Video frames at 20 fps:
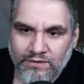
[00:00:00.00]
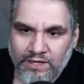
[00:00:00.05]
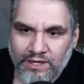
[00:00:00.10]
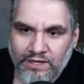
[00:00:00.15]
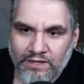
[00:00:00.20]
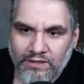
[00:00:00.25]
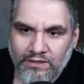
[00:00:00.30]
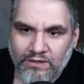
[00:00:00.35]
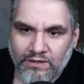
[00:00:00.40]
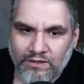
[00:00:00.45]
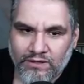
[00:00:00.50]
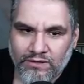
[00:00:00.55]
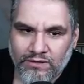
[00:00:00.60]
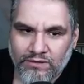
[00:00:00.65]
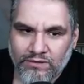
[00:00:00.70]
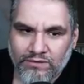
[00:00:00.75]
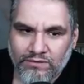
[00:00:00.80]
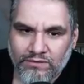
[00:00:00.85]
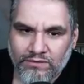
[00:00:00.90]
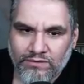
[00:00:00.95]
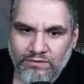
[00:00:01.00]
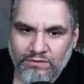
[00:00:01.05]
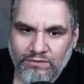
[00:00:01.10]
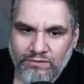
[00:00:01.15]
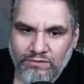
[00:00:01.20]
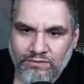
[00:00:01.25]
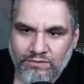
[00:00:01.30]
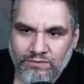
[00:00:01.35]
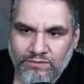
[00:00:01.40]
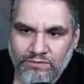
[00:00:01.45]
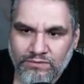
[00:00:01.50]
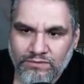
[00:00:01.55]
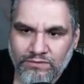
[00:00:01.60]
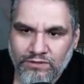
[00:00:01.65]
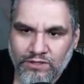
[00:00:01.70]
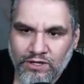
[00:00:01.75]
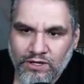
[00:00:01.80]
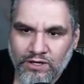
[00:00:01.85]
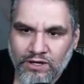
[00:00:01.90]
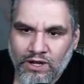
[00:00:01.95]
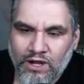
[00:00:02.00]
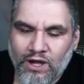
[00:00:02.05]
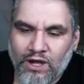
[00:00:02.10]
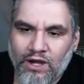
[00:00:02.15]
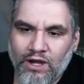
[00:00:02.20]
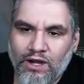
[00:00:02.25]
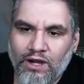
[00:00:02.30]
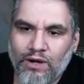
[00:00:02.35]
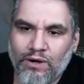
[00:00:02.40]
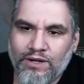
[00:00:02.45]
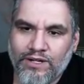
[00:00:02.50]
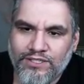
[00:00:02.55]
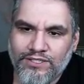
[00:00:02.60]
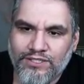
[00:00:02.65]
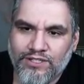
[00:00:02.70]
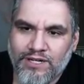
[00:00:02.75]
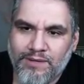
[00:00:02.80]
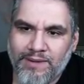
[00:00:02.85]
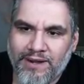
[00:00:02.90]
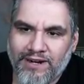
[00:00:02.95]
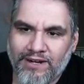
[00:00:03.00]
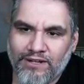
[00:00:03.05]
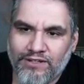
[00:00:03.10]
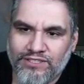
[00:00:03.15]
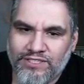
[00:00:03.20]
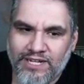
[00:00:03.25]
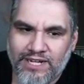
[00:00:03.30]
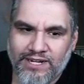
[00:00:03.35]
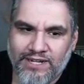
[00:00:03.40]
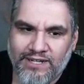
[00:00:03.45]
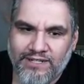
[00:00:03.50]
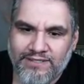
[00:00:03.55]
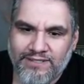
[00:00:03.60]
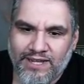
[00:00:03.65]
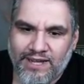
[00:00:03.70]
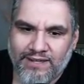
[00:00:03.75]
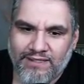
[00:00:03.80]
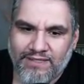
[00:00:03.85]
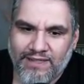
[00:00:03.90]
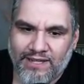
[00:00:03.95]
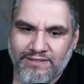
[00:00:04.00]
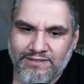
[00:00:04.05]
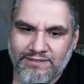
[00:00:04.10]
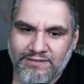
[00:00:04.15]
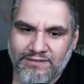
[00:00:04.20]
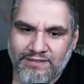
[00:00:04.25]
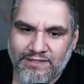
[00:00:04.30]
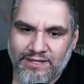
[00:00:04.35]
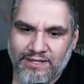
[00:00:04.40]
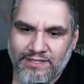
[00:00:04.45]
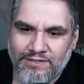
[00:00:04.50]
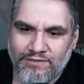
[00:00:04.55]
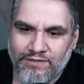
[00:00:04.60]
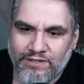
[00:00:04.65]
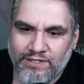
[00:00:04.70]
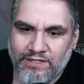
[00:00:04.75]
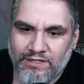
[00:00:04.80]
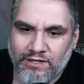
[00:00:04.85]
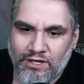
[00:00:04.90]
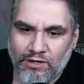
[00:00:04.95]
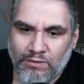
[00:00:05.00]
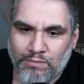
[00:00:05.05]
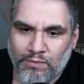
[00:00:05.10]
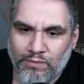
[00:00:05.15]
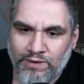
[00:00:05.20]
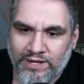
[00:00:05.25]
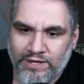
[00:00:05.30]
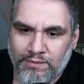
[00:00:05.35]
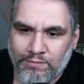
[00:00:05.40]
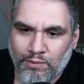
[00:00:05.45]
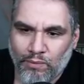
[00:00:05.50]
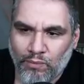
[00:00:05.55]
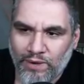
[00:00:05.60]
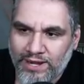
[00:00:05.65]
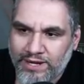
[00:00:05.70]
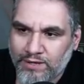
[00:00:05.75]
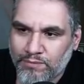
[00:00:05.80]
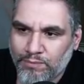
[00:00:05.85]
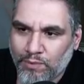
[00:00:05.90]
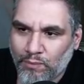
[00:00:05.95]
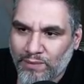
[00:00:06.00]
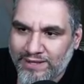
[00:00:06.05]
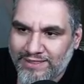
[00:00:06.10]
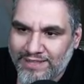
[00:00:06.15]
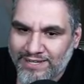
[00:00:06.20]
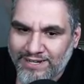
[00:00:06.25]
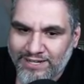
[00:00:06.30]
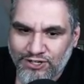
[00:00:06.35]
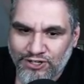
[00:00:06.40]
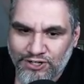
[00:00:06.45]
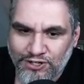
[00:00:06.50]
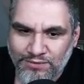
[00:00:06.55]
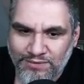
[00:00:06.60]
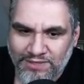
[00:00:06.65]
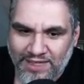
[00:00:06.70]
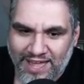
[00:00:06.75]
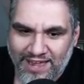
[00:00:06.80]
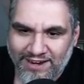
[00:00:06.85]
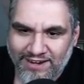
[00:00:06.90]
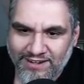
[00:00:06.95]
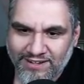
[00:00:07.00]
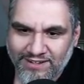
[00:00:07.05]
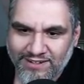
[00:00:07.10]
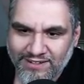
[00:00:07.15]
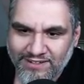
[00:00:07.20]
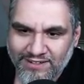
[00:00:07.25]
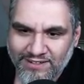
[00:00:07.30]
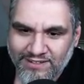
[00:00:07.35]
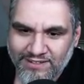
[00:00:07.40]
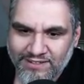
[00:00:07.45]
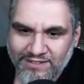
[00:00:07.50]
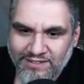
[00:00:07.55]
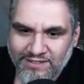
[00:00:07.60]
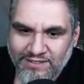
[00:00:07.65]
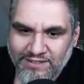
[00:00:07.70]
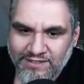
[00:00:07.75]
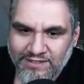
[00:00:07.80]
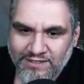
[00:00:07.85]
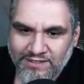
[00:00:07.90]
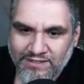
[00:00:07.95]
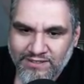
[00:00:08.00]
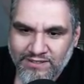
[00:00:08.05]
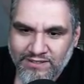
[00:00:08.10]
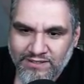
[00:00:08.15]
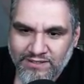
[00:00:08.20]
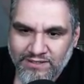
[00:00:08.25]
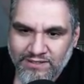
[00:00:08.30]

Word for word: Why do they? What's the point of putting one? Oh, because they're gonna make another snake oh. and sack that oh. to it. Yeah, that's very good. Oh, but wait, but wait, but wait, they didn't do that. Okay,